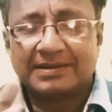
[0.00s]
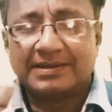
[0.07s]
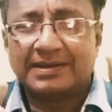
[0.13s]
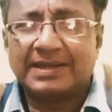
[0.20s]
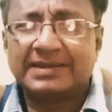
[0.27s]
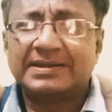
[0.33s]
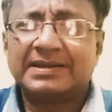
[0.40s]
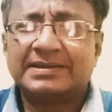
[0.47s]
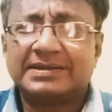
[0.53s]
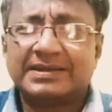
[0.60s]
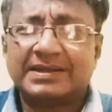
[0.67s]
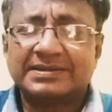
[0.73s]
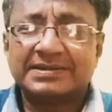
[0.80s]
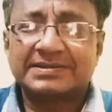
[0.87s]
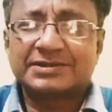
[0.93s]
And, and,
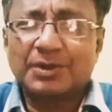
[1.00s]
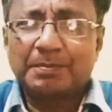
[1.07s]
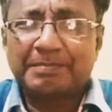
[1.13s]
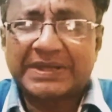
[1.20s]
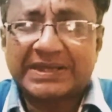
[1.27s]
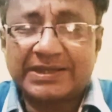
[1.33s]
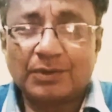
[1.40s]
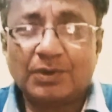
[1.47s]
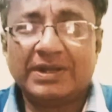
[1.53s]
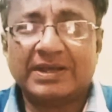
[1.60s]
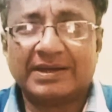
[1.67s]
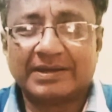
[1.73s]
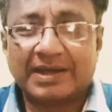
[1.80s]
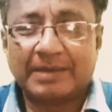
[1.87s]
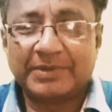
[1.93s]
and it's so
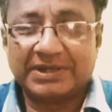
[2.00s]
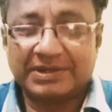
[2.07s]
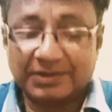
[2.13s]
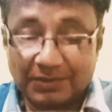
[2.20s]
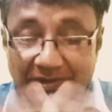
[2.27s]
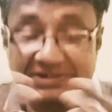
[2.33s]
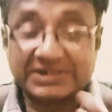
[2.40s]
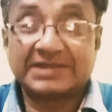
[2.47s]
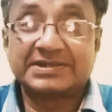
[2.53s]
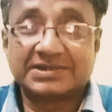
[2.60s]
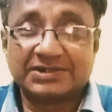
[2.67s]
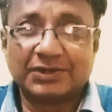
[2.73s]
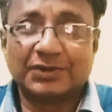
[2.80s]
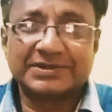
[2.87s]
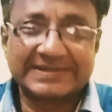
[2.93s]
peculiar. I mean, you'll judge it
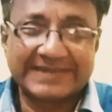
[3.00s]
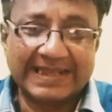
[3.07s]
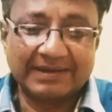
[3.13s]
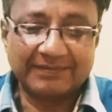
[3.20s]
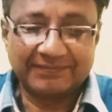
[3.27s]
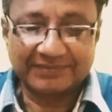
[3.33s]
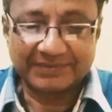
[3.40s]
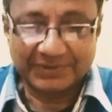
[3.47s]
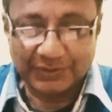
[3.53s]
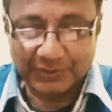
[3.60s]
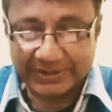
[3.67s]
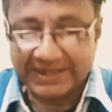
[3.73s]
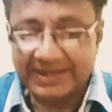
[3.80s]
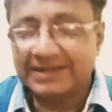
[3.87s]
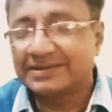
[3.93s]
yourself.
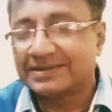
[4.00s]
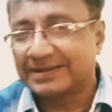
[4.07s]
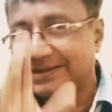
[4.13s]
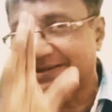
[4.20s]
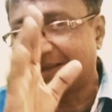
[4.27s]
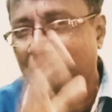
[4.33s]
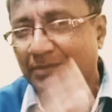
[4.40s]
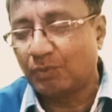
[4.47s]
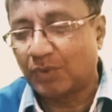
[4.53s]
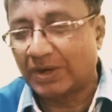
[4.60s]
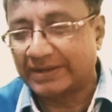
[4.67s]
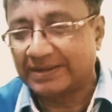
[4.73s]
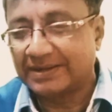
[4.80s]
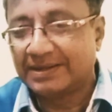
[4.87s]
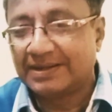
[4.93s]
Okay? Number
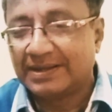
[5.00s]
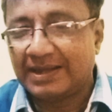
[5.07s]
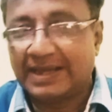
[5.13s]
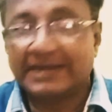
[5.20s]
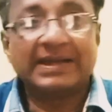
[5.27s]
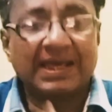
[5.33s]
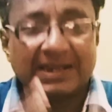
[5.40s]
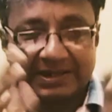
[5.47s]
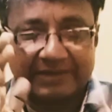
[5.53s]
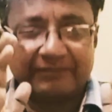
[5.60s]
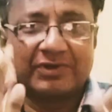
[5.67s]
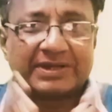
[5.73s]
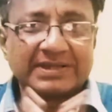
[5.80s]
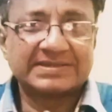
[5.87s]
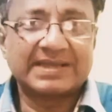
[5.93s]
one. And I'll give you
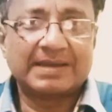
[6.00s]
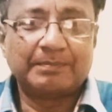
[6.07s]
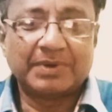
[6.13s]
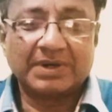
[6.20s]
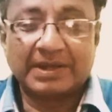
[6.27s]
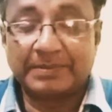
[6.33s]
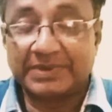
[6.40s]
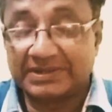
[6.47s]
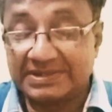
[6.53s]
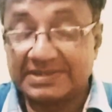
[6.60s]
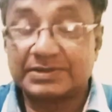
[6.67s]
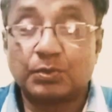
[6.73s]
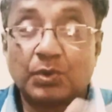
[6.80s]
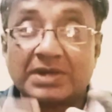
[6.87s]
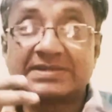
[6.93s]
an example. I mean,
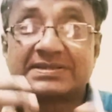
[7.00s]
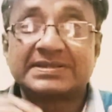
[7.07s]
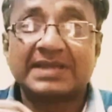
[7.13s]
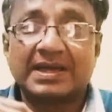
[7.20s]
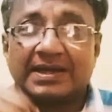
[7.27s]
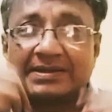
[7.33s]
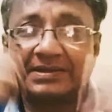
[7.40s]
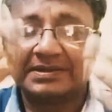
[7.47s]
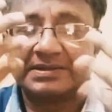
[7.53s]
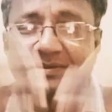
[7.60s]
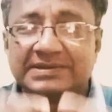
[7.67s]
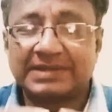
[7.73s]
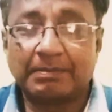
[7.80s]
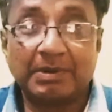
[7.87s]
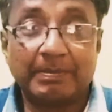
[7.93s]
these words are
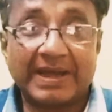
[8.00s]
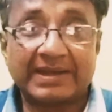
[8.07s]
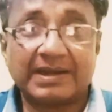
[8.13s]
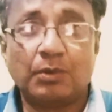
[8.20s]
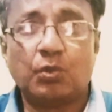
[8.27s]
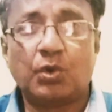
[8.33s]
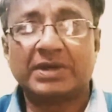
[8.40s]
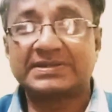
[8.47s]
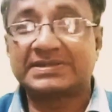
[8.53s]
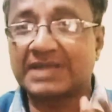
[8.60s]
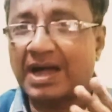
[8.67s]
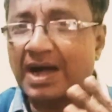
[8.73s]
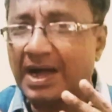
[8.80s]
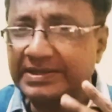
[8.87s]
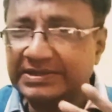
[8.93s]
double barrel words
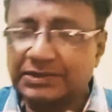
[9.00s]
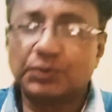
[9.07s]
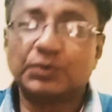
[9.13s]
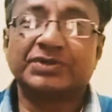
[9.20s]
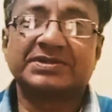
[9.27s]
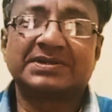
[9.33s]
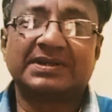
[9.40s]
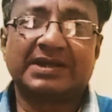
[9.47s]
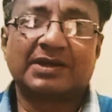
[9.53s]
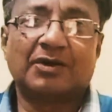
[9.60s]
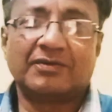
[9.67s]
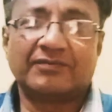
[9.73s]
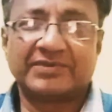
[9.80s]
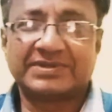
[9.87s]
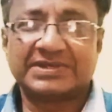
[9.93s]
are used in the
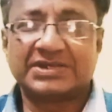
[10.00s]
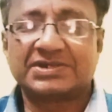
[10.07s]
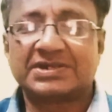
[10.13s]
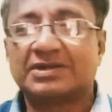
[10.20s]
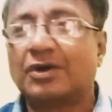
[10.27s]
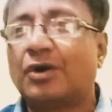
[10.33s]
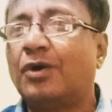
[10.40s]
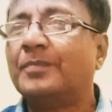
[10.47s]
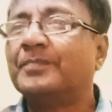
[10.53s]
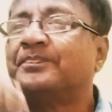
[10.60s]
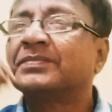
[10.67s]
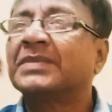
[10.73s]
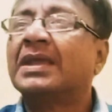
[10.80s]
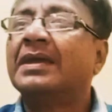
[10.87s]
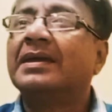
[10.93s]
conversation or
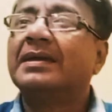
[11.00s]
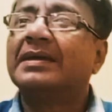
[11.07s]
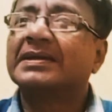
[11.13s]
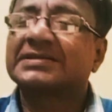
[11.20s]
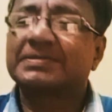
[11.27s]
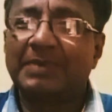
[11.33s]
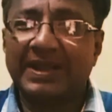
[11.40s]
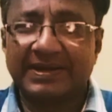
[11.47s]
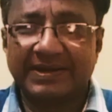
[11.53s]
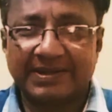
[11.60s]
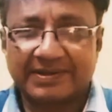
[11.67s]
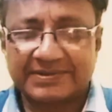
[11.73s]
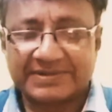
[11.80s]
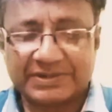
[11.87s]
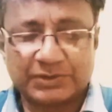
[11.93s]

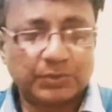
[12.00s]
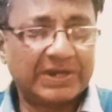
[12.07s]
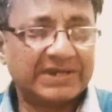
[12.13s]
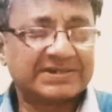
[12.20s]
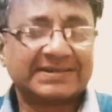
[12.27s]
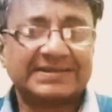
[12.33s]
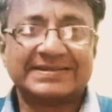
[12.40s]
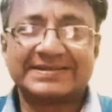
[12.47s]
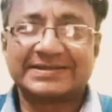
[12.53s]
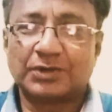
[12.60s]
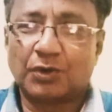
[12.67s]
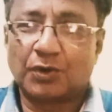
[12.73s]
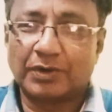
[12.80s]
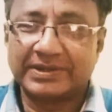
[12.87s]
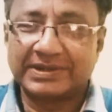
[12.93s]
explaining situations
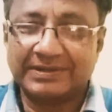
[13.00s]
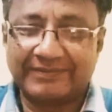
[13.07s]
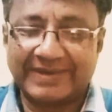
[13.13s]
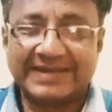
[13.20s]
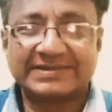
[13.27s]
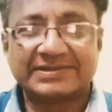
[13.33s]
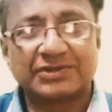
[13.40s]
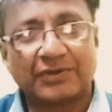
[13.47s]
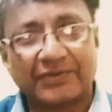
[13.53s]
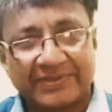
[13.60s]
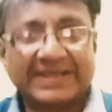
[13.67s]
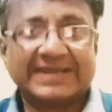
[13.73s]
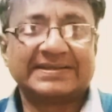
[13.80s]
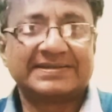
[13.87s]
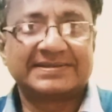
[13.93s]
or events or
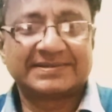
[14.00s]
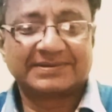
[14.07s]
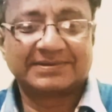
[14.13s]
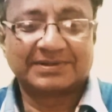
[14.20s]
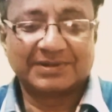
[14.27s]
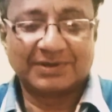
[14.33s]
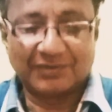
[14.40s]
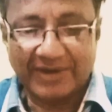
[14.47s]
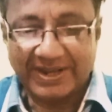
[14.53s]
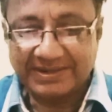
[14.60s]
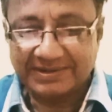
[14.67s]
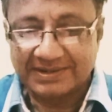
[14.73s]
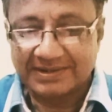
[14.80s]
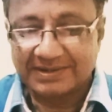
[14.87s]
things. All right?